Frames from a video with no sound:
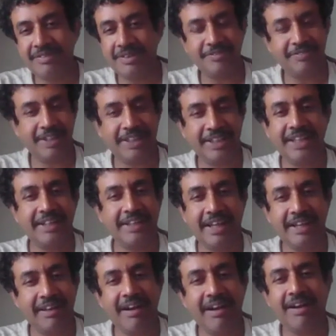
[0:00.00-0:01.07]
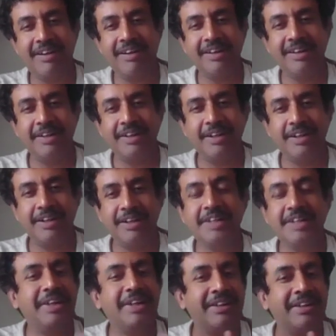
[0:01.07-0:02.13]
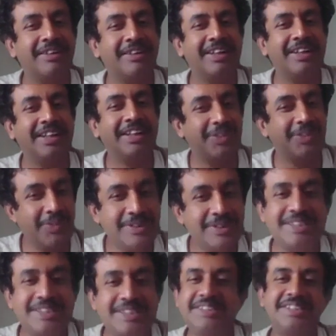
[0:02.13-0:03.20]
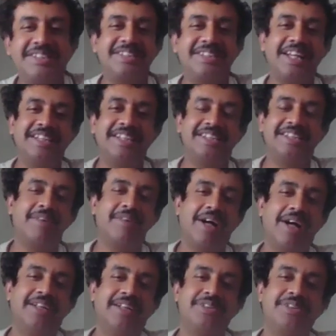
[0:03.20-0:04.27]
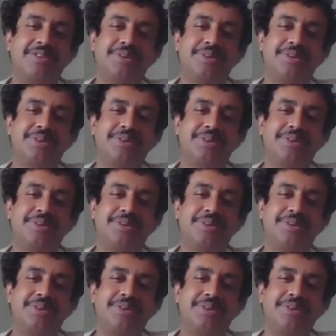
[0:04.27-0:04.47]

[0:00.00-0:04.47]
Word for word: uh, Vedic era, even Hindus didn't take it up and